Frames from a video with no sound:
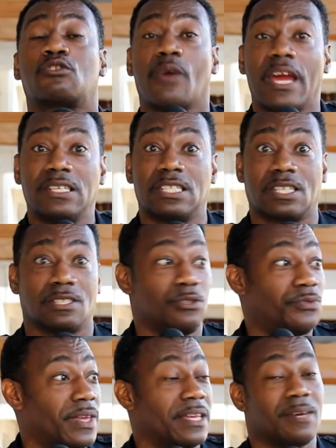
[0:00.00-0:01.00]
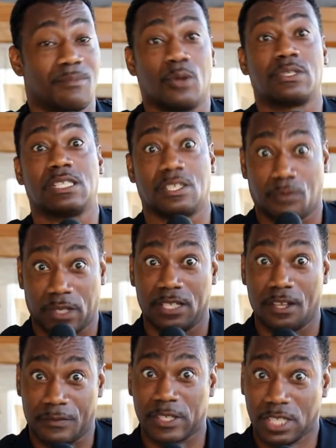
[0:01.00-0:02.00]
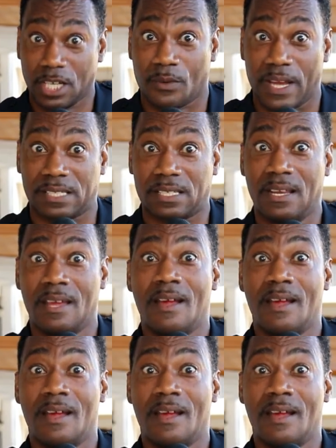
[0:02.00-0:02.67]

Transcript: strangest, because you think hypnosis is really good for cigarettes,